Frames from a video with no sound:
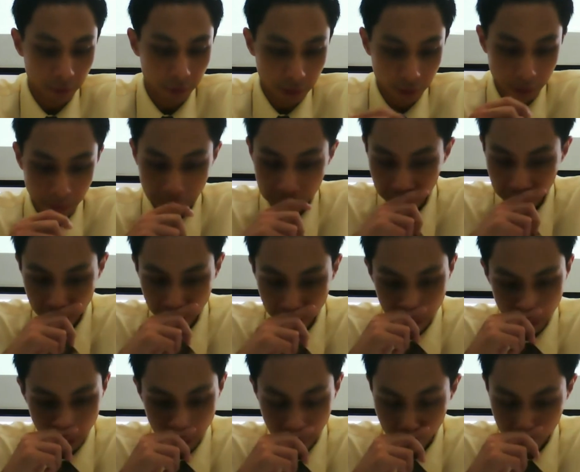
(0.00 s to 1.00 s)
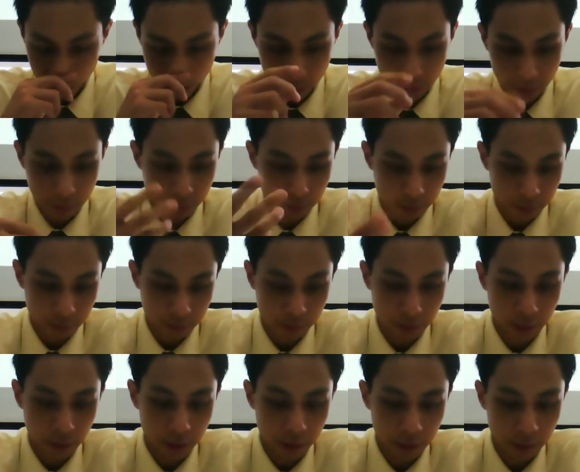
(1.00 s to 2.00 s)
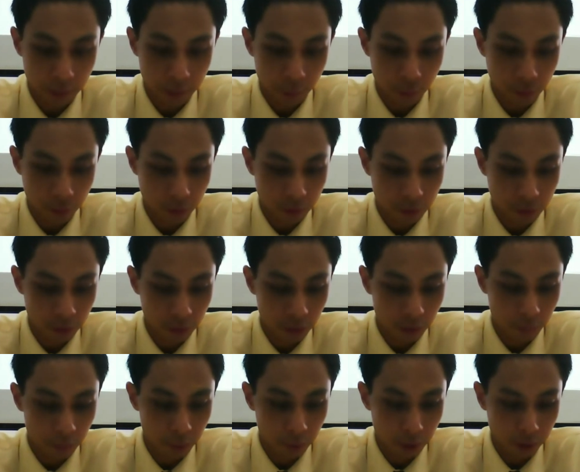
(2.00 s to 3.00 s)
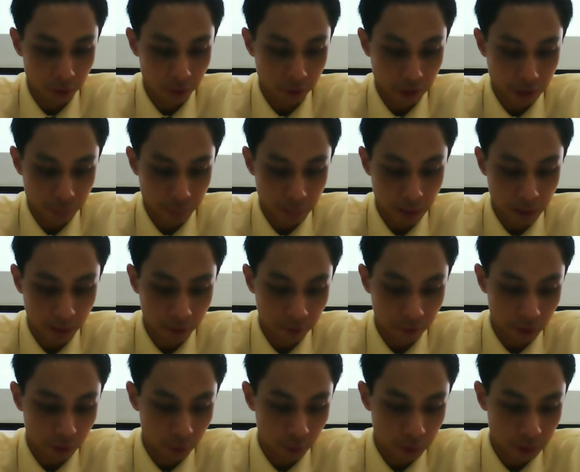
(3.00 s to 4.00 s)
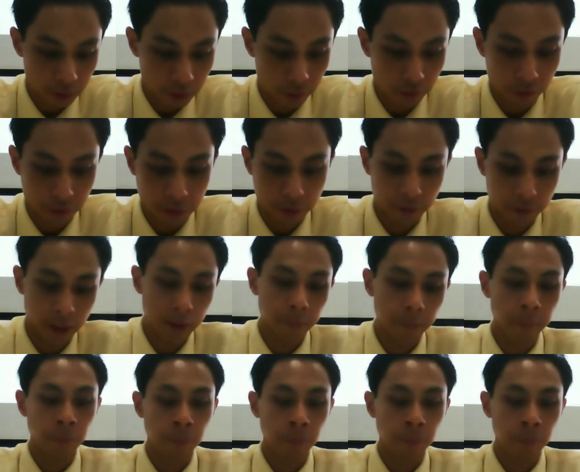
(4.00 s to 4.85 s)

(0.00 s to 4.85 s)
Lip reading: Okay, we'll talk about the first part of the question first, right?